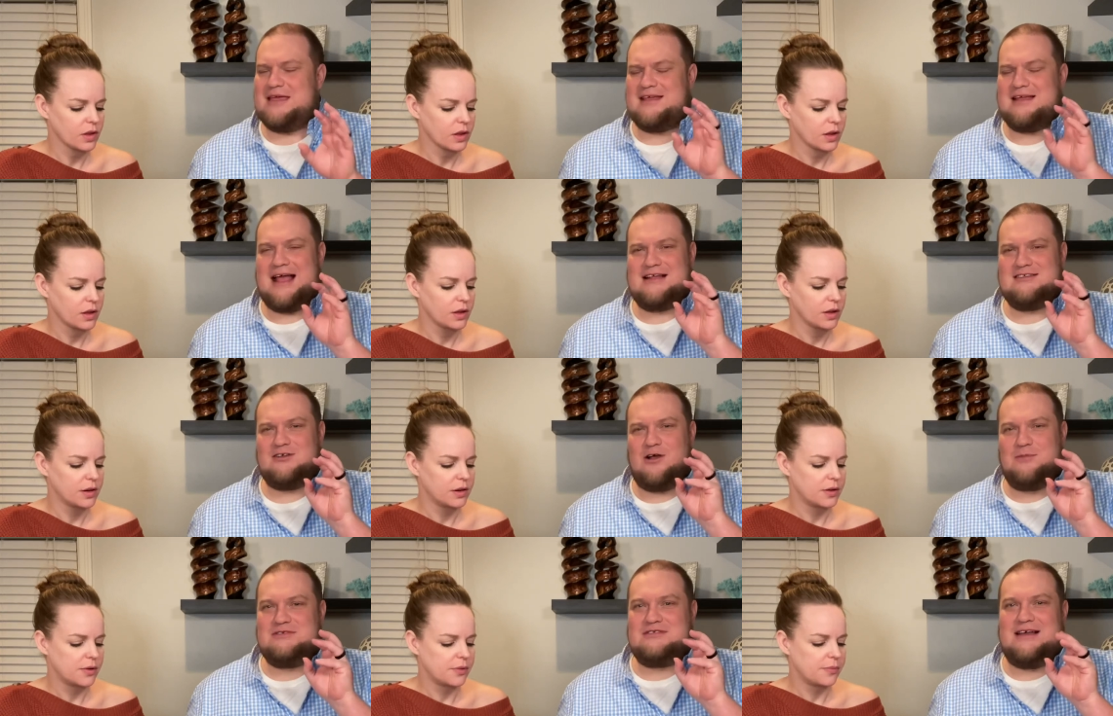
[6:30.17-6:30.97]
Speaker 1: has almost
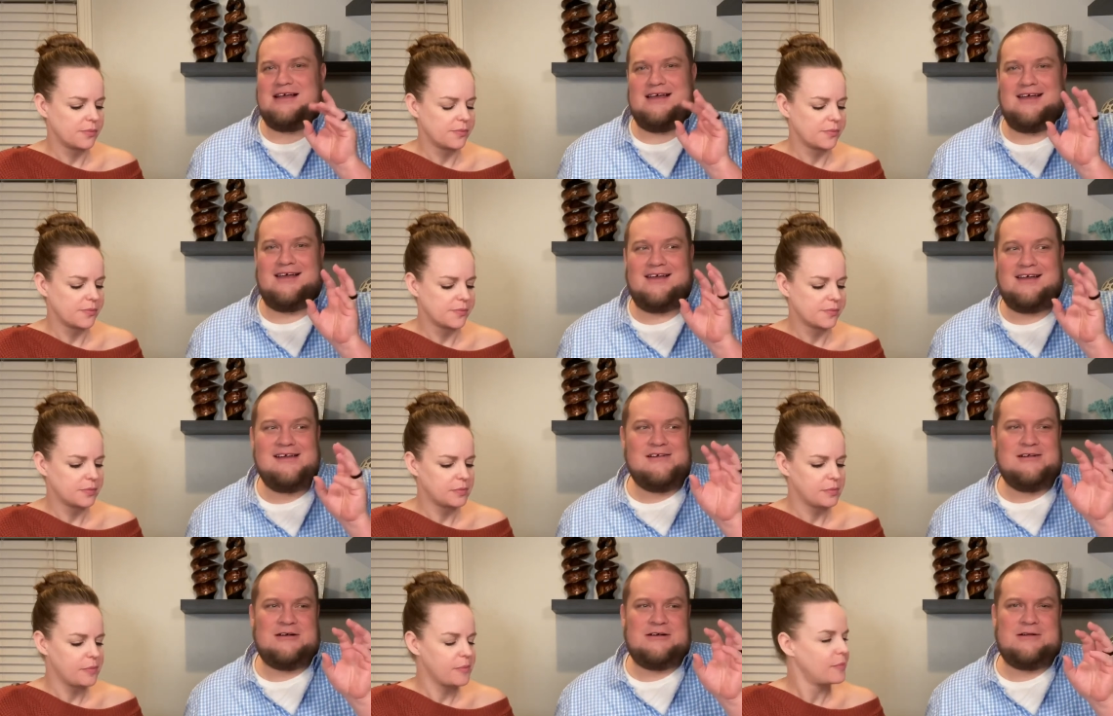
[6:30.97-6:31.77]
like a
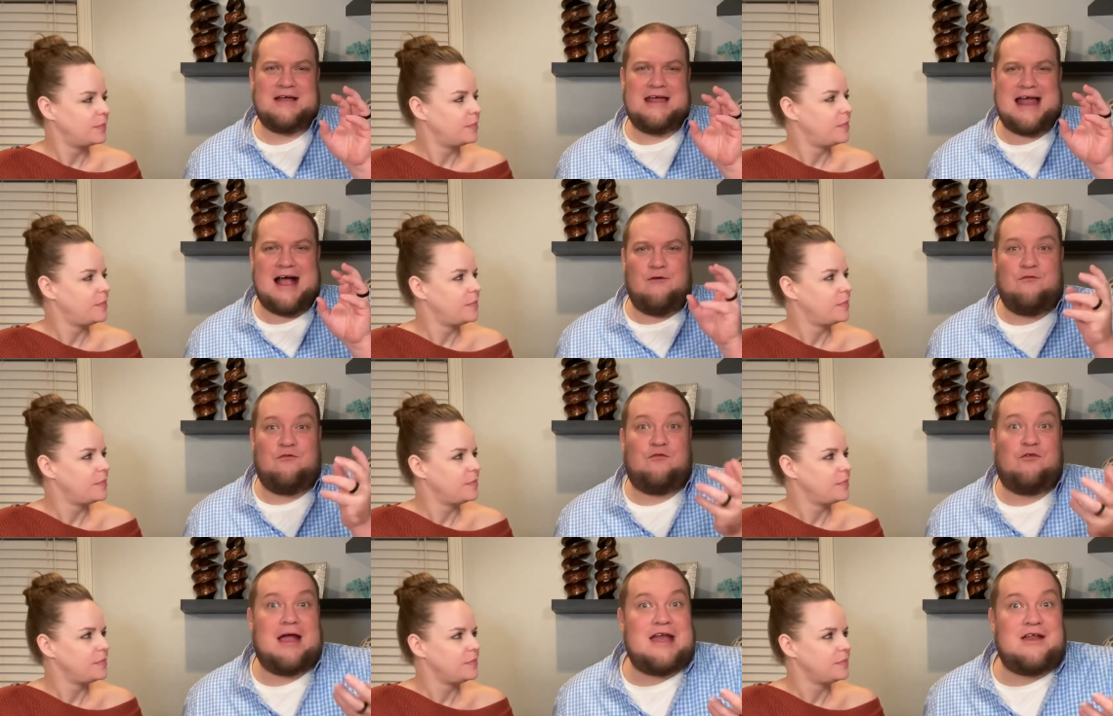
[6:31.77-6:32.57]
an
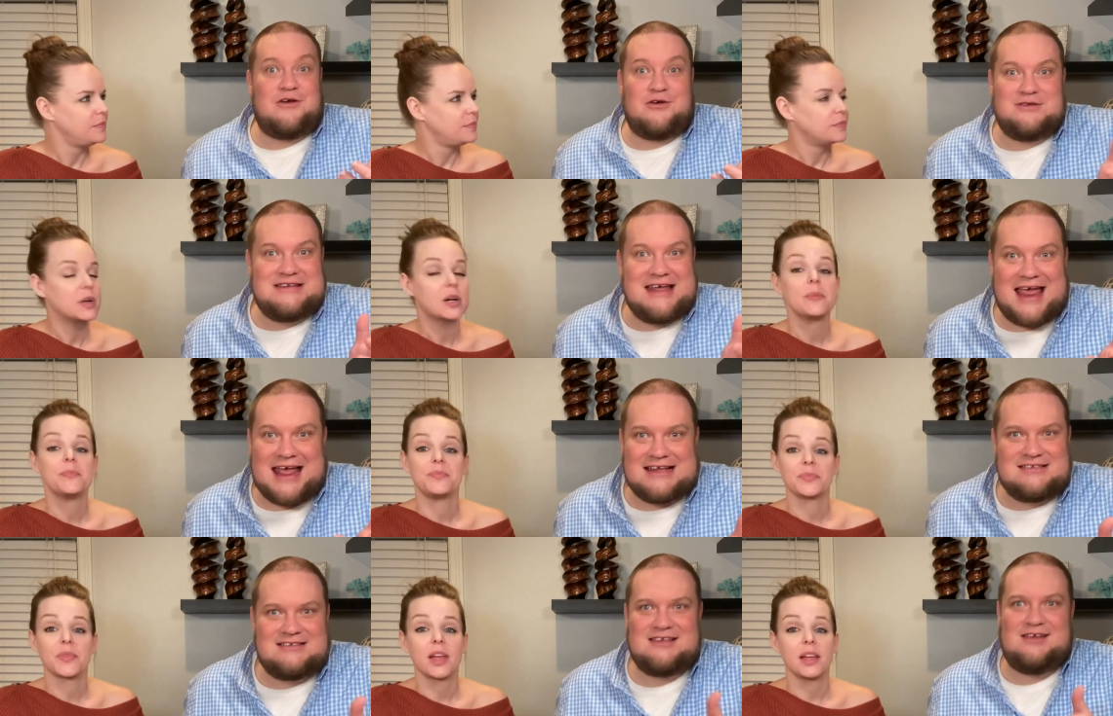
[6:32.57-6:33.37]
Alfredo taste, if
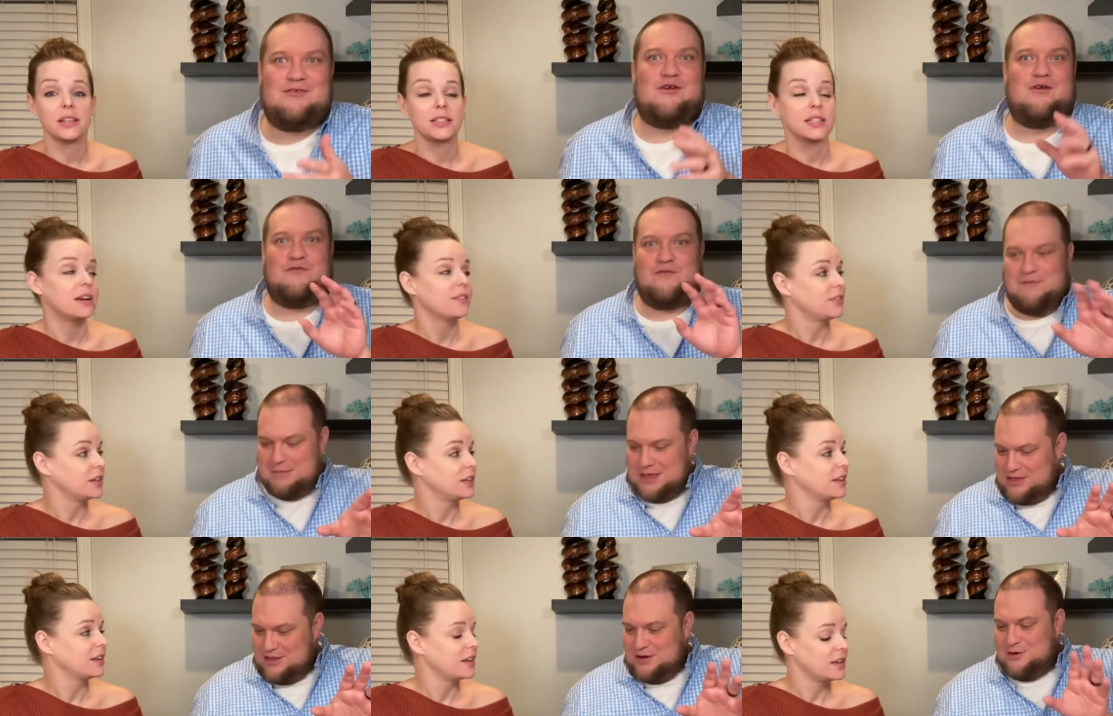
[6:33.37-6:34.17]
it you're familiar
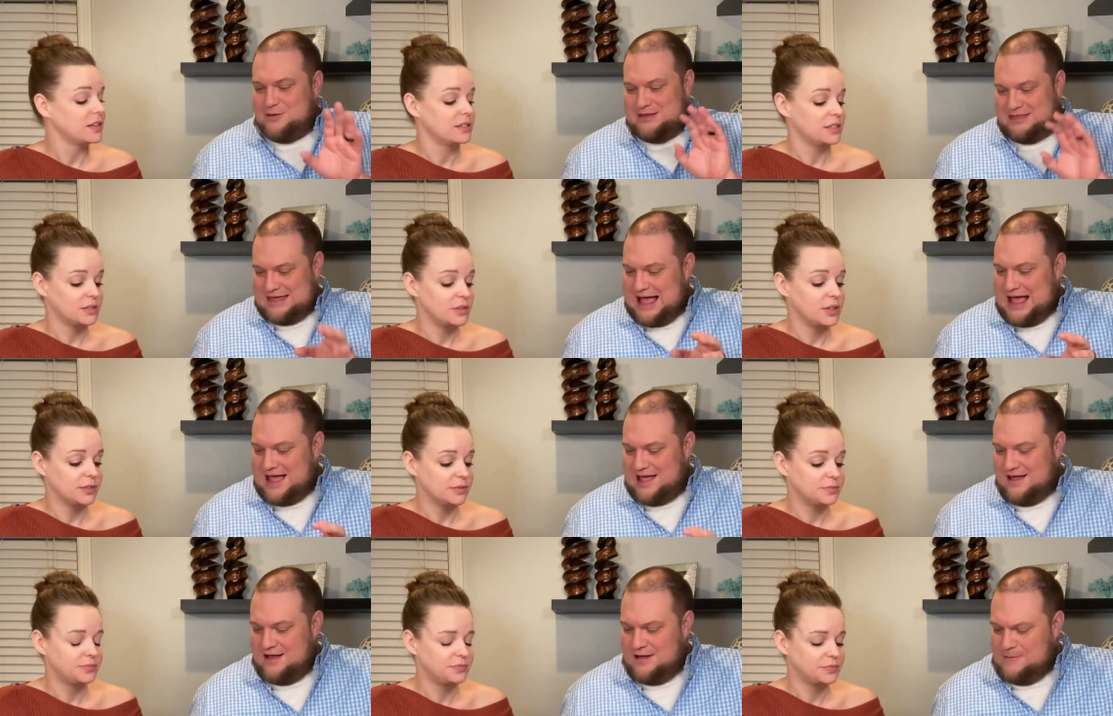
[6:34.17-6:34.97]
does. with that.
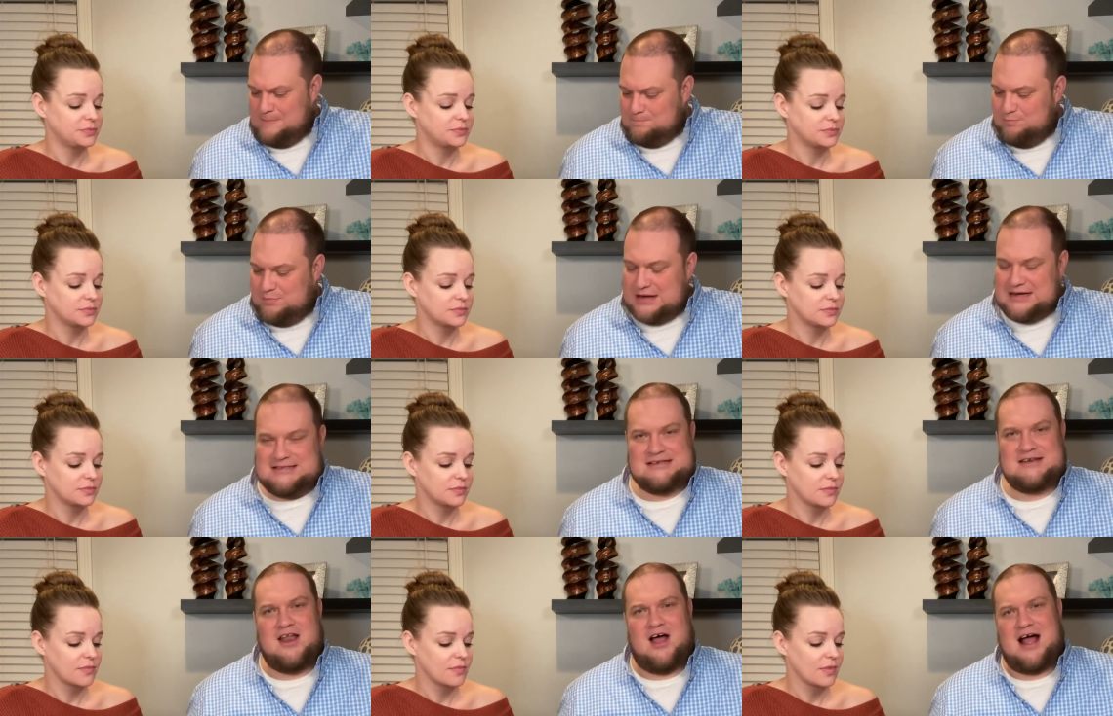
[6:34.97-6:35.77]
But it's
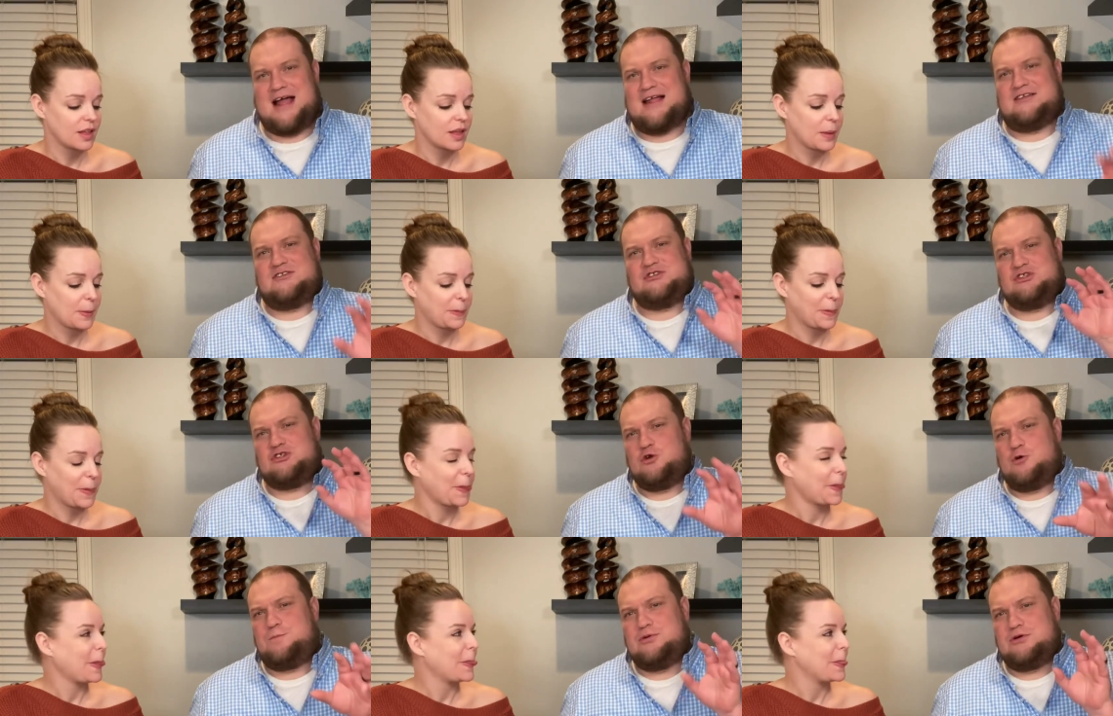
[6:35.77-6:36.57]
not super
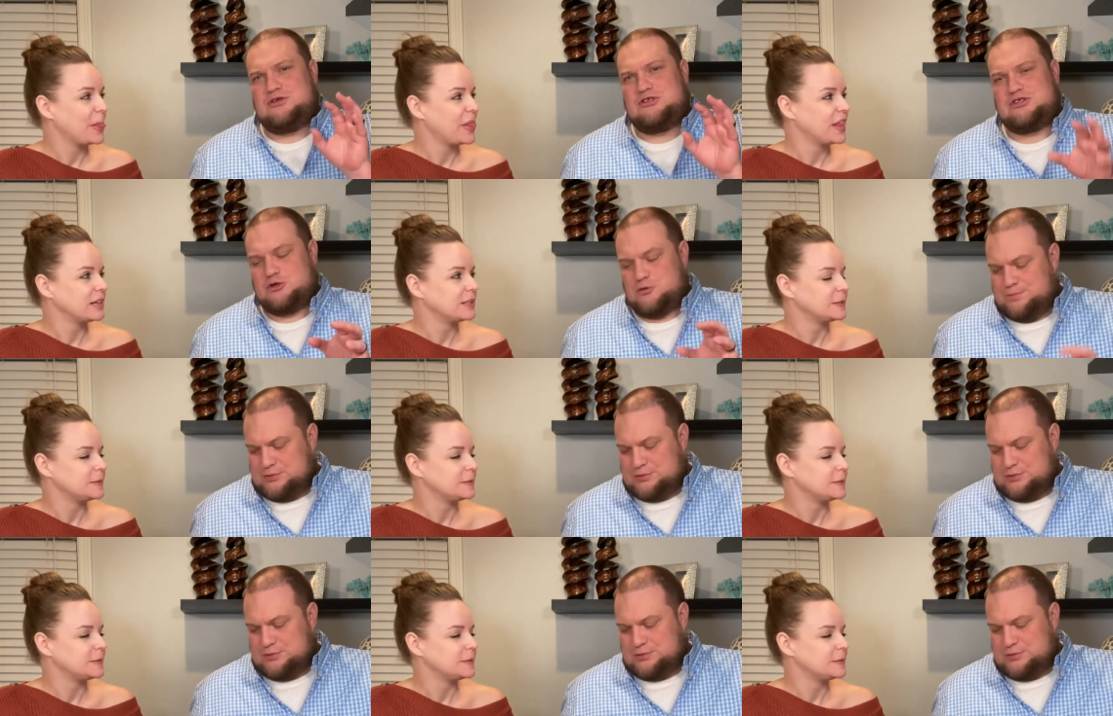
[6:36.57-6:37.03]
super